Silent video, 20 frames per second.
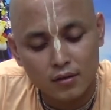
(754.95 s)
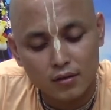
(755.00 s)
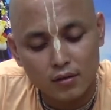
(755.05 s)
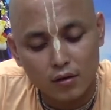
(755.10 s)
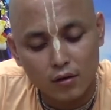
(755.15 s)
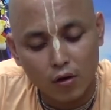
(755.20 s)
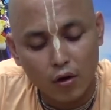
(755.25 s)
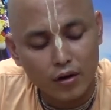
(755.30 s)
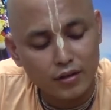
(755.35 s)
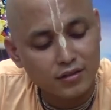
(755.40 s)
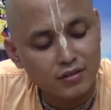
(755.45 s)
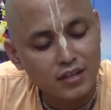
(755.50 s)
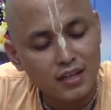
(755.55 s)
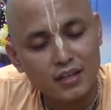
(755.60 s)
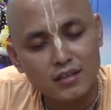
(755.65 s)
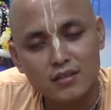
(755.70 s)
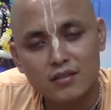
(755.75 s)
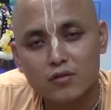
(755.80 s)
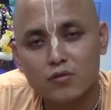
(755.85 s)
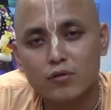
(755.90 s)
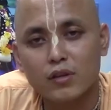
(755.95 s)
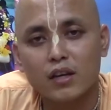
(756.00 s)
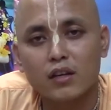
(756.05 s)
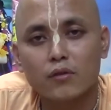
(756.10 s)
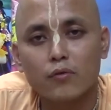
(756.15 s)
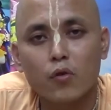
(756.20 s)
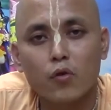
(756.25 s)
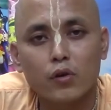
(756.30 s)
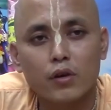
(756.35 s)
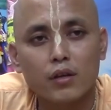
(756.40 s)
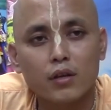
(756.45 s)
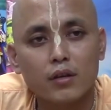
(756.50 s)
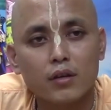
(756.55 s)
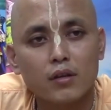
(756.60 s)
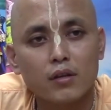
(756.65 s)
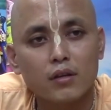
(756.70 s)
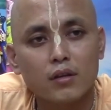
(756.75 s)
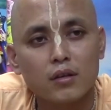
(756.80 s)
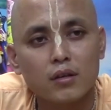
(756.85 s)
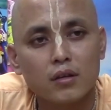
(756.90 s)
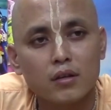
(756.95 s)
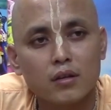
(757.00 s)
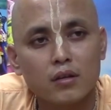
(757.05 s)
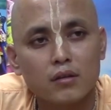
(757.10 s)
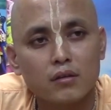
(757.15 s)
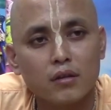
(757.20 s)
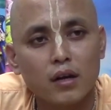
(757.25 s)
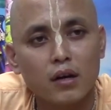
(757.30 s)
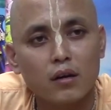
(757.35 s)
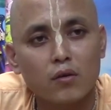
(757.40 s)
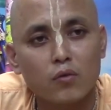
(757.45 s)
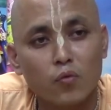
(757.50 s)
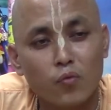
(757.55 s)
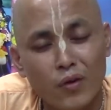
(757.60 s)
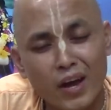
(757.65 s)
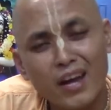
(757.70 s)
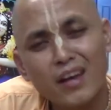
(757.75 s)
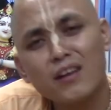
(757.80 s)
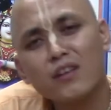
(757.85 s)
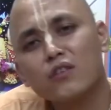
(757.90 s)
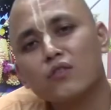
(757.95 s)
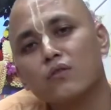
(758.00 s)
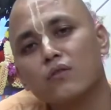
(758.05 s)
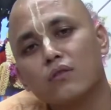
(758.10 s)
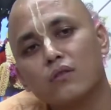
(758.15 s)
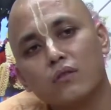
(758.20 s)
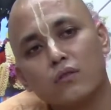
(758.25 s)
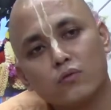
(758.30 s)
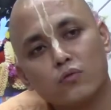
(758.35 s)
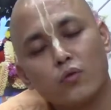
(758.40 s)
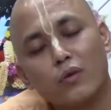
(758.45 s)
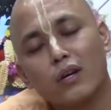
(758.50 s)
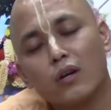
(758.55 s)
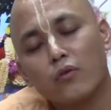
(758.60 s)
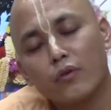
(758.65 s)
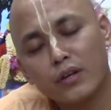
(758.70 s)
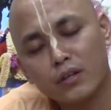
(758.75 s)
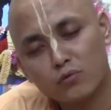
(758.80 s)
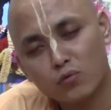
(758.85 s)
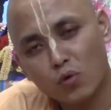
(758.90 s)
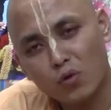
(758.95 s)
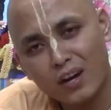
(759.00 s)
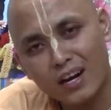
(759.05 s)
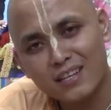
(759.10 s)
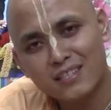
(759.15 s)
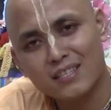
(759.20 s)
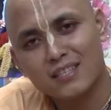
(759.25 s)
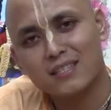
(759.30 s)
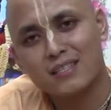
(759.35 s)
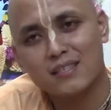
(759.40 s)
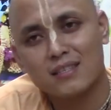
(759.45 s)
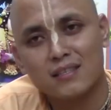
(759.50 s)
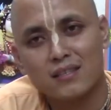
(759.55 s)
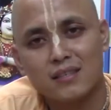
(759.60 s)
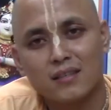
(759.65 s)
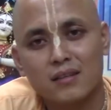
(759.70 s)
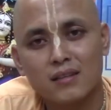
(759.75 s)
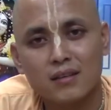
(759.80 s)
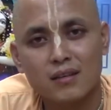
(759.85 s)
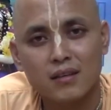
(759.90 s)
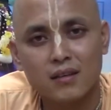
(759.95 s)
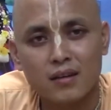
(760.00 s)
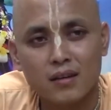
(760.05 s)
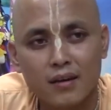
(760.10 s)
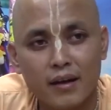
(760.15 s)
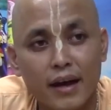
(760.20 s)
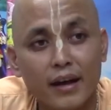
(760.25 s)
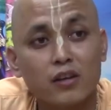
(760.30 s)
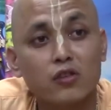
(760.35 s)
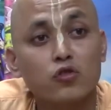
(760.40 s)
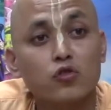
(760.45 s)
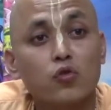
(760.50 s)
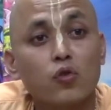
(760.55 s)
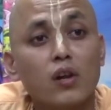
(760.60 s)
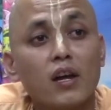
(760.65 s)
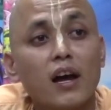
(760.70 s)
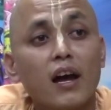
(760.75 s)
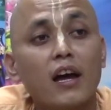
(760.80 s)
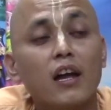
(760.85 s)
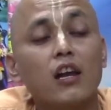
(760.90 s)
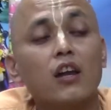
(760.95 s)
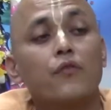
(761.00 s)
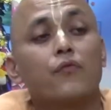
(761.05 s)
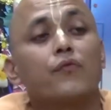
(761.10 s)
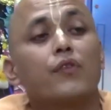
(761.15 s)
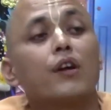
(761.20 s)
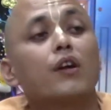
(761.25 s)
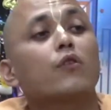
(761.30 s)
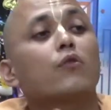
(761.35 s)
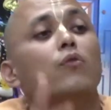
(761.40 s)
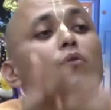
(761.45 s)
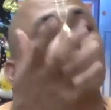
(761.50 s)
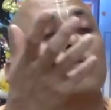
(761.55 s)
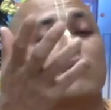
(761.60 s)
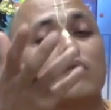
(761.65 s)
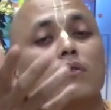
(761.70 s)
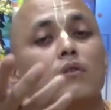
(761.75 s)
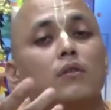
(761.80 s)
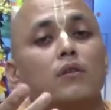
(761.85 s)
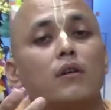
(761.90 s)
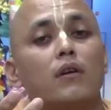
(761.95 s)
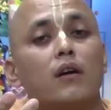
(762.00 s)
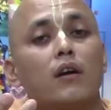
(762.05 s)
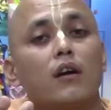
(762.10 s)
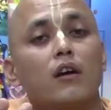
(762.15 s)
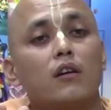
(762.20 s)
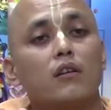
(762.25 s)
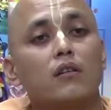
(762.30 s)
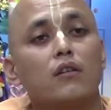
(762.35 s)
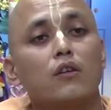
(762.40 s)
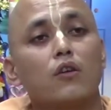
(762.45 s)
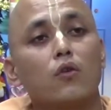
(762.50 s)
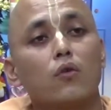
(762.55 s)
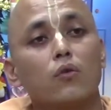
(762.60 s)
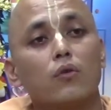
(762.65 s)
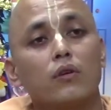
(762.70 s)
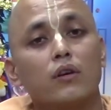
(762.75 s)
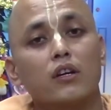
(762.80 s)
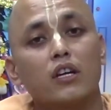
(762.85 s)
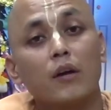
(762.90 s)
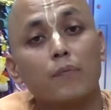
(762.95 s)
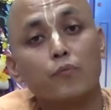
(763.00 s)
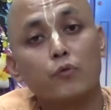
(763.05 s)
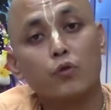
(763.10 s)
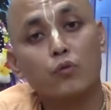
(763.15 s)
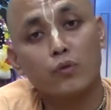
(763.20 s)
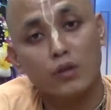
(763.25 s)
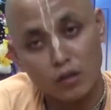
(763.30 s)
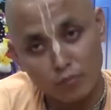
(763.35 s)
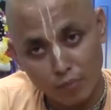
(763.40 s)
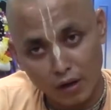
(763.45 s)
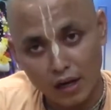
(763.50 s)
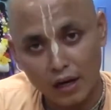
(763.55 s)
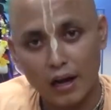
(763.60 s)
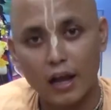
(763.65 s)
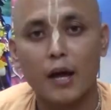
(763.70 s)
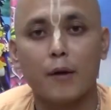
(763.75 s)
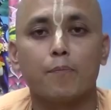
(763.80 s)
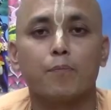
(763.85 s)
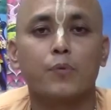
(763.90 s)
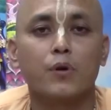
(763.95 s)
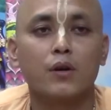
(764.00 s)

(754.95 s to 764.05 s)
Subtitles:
Lord says to the devotee that when you were going through crisis, actually I lifted you and kept you in my lap.